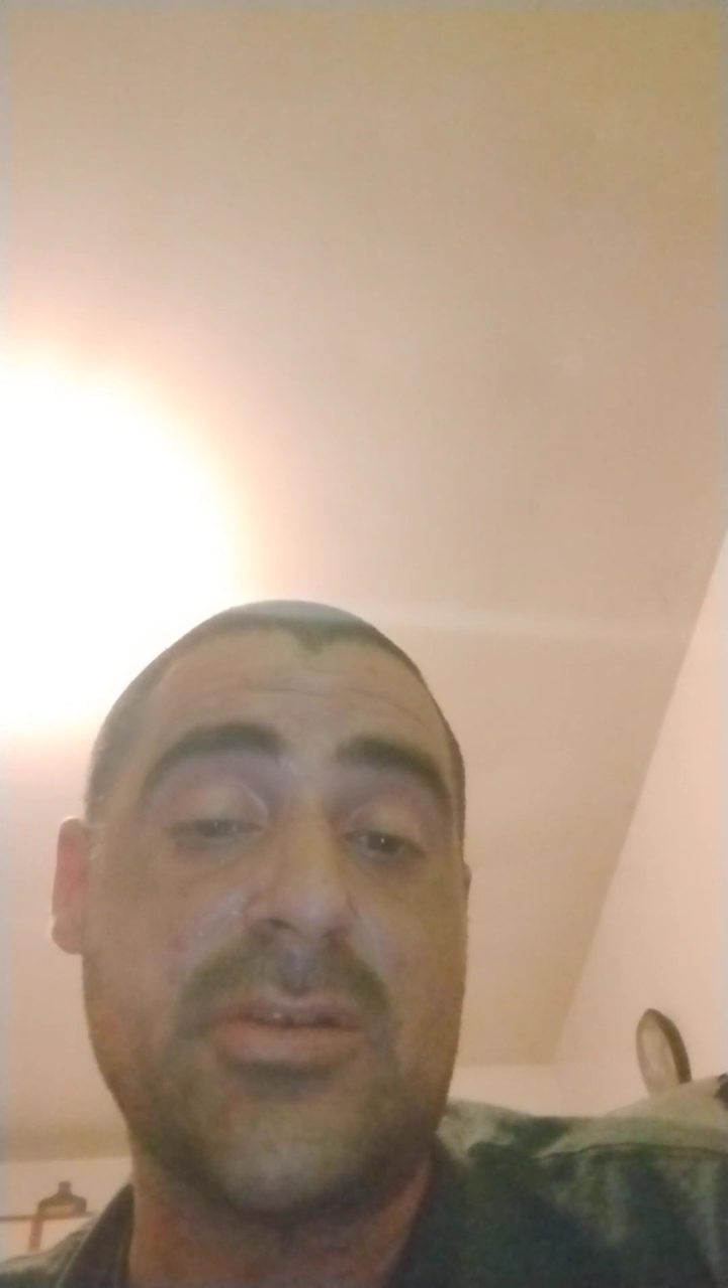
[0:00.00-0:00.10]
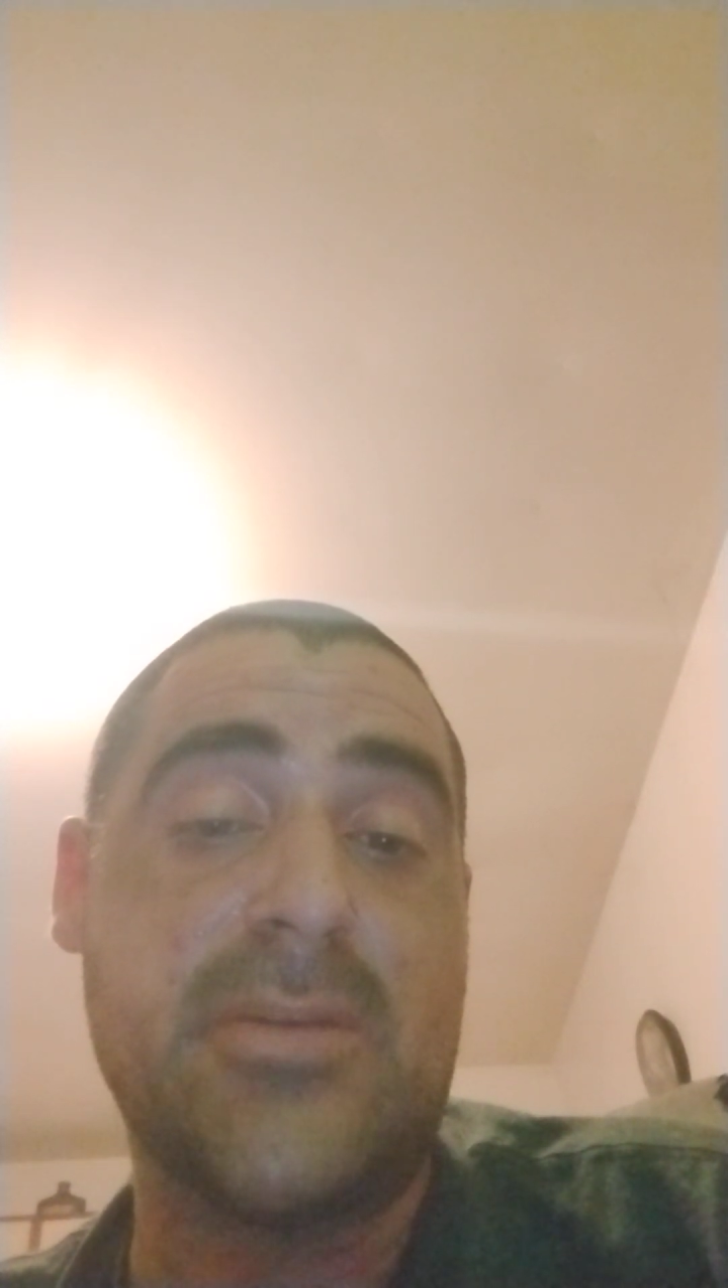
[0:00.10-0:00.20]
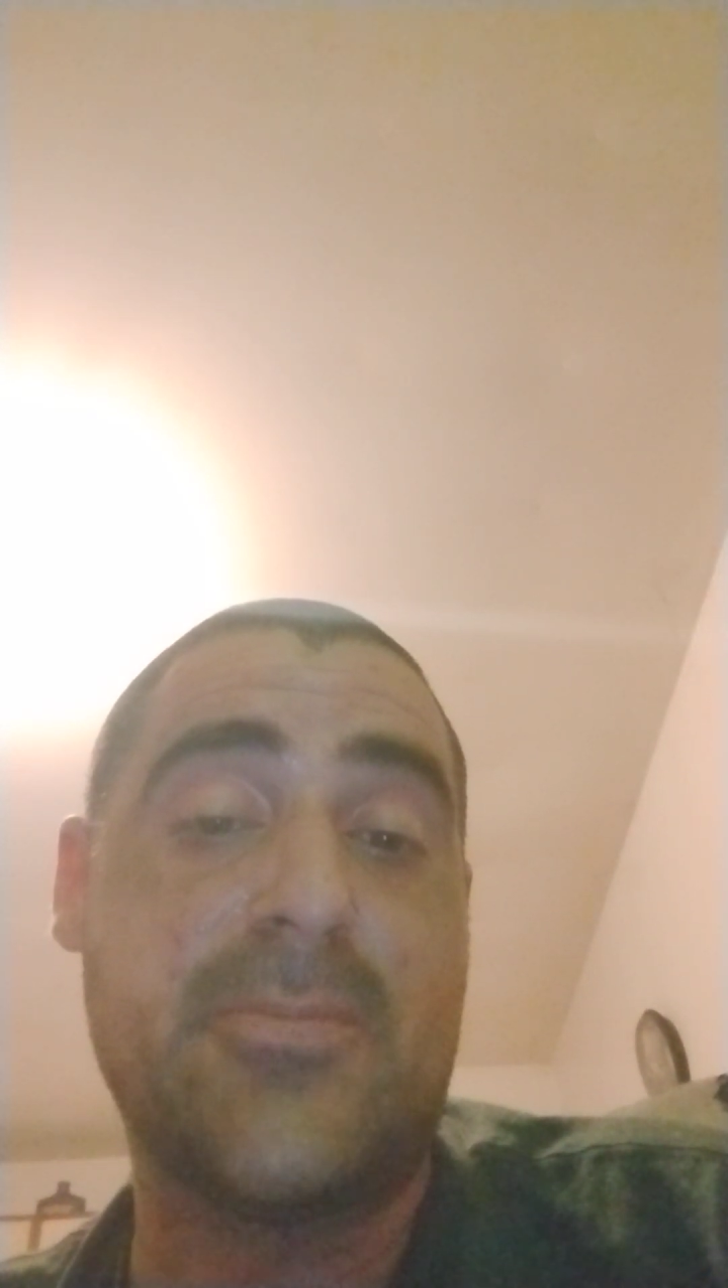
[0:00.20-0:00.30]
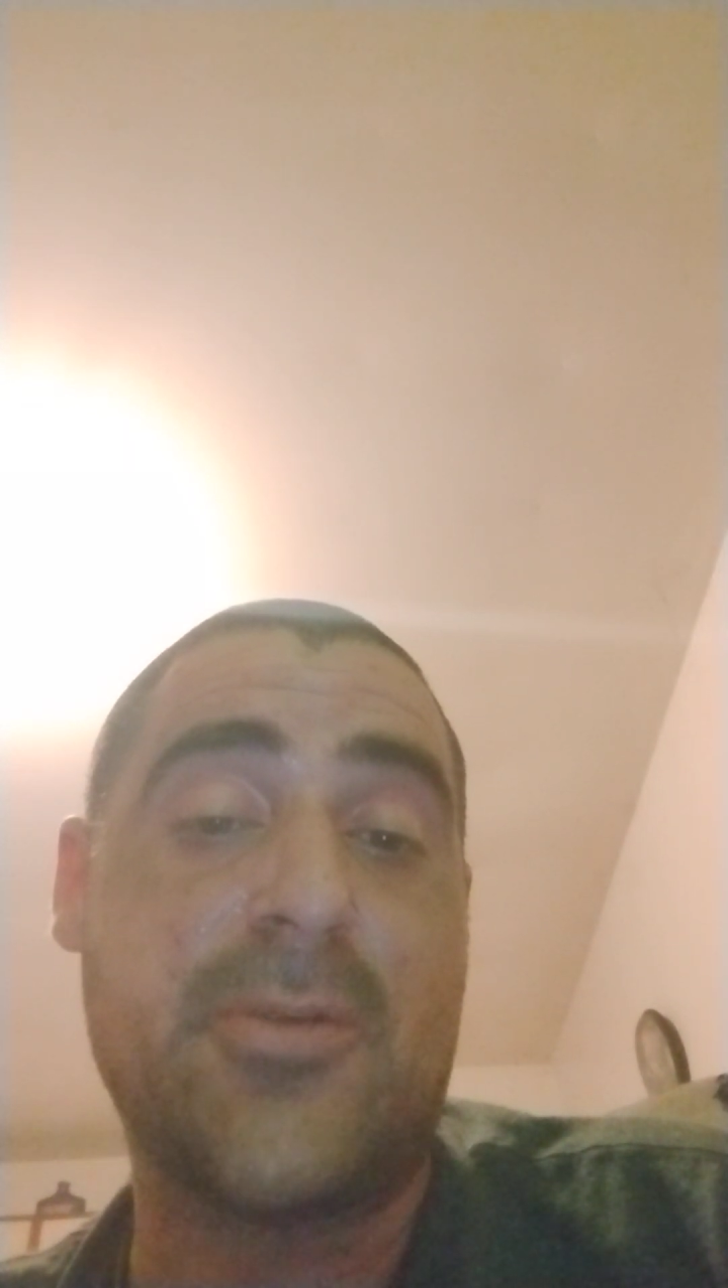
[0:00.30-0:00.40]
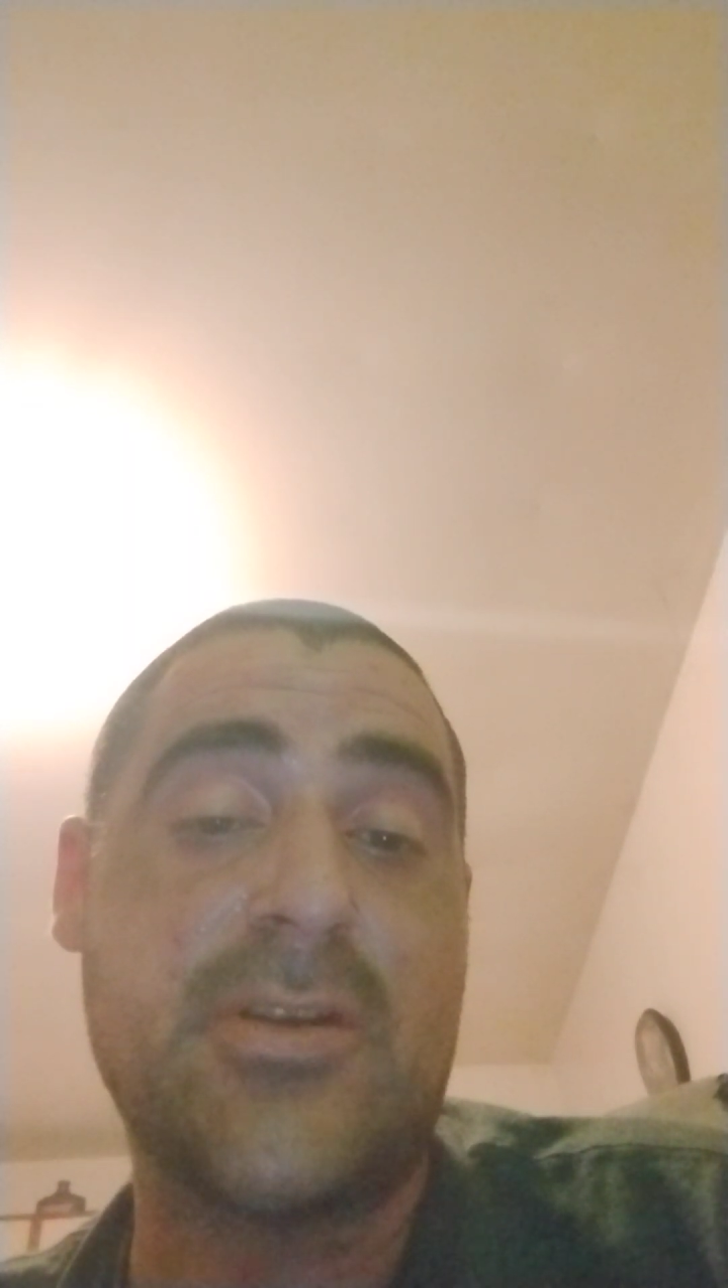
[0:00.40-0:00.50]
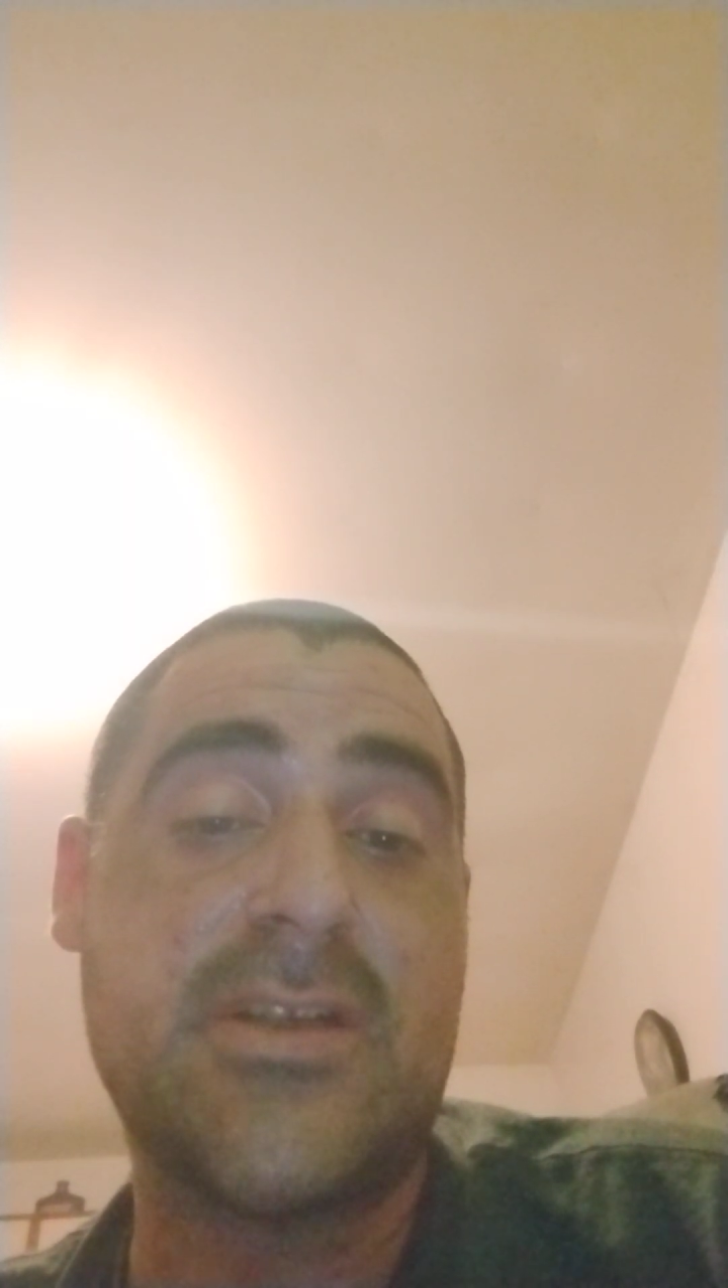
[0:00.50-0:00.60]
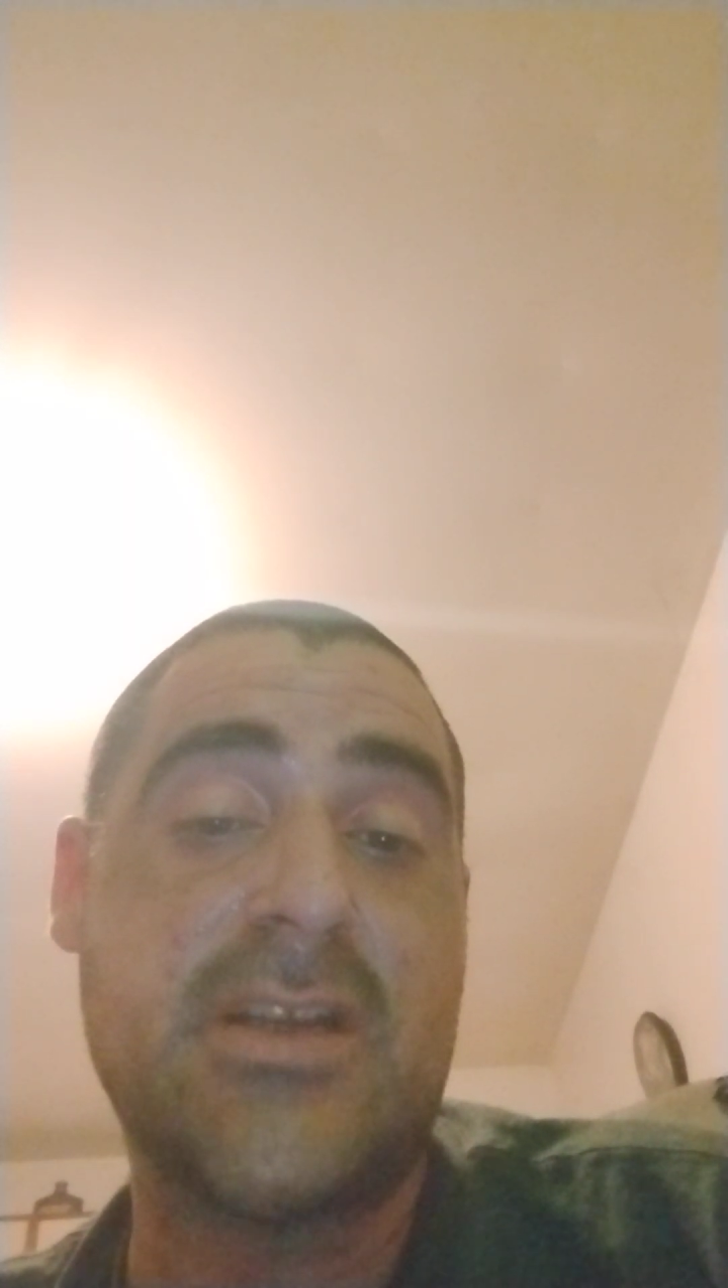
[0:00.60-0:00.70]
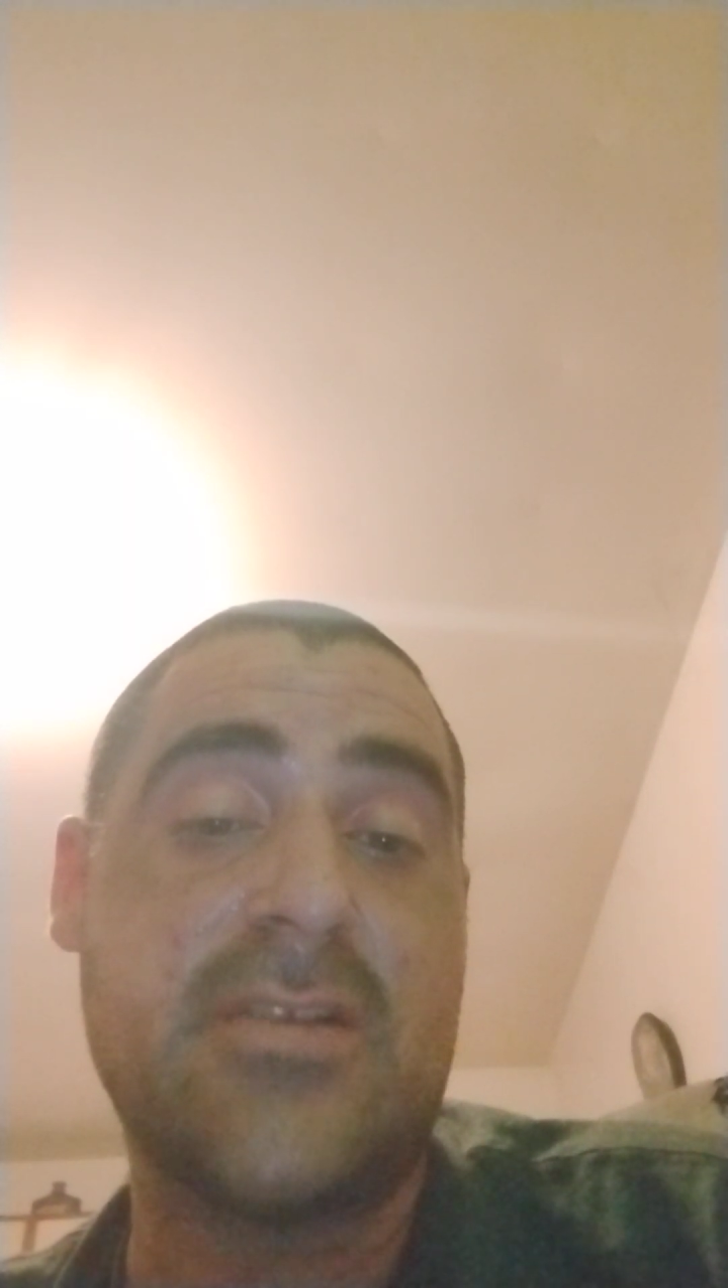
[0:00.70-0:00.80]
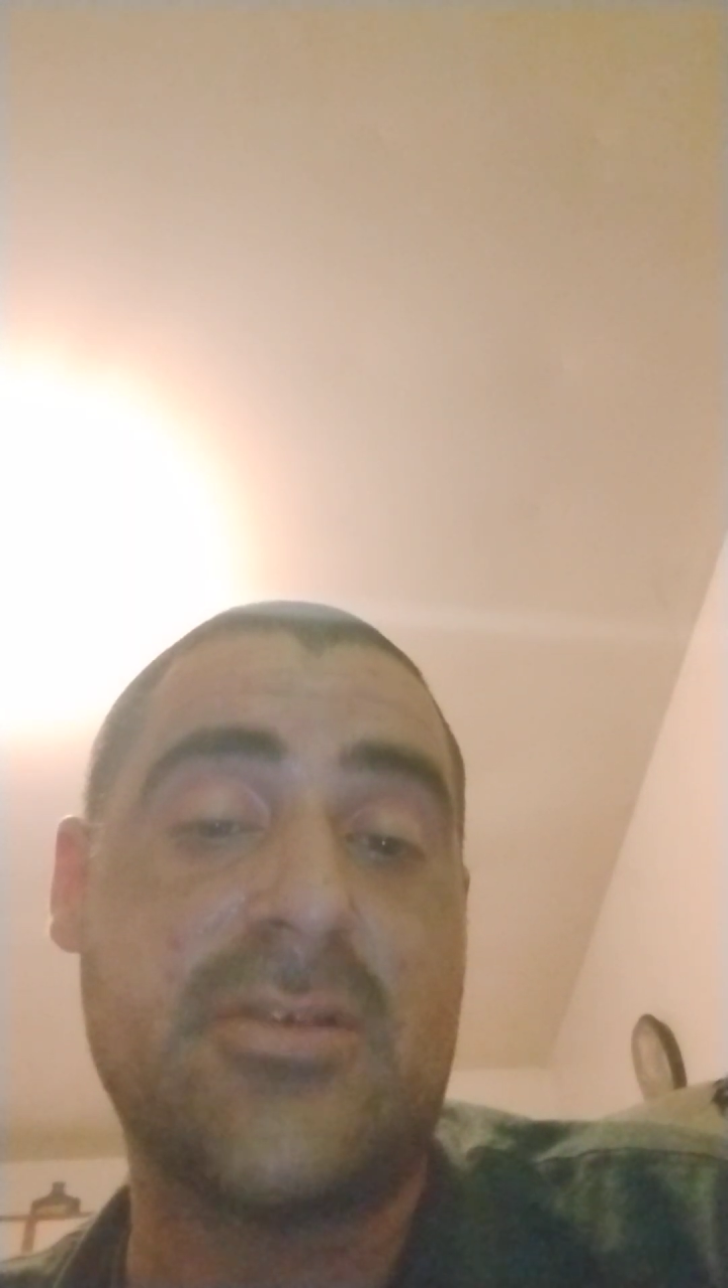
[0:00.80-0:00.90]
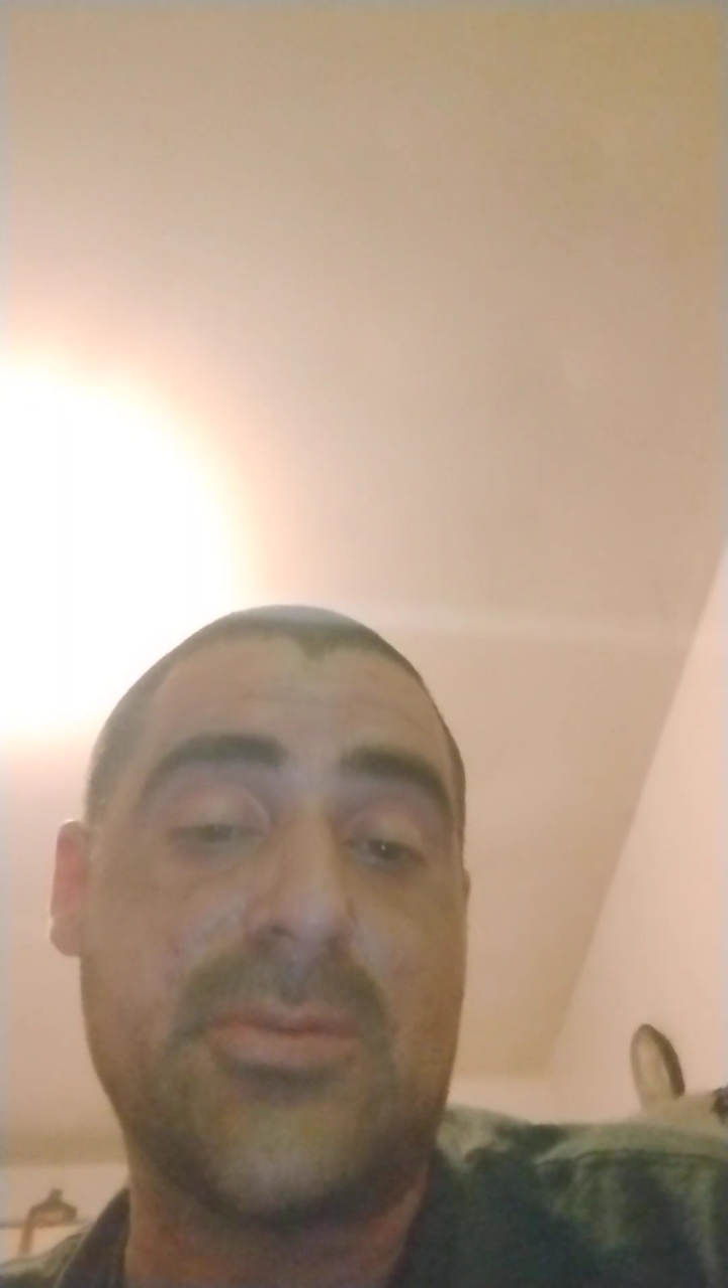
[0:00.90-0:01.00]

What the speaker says: upgrades down the